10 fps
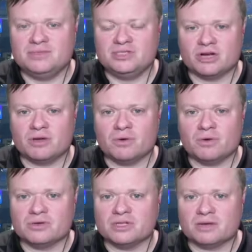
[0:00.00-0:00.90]
Jerry
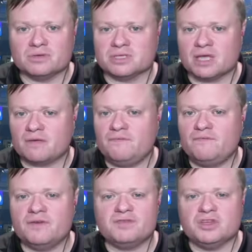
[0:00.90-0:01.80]
World and it was like
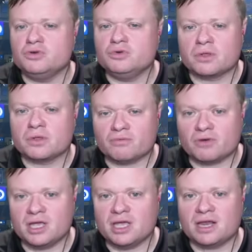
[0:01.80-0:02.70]
52 to
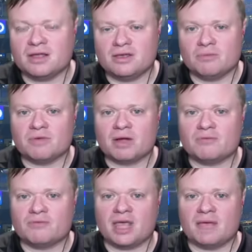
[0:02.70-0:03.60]
3 and you know right
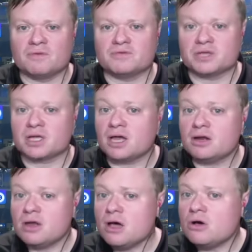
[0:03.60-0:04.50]
before the game I was like I
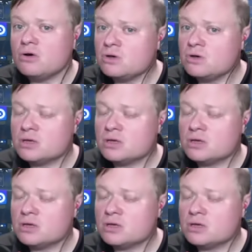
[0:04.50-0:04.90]
don't know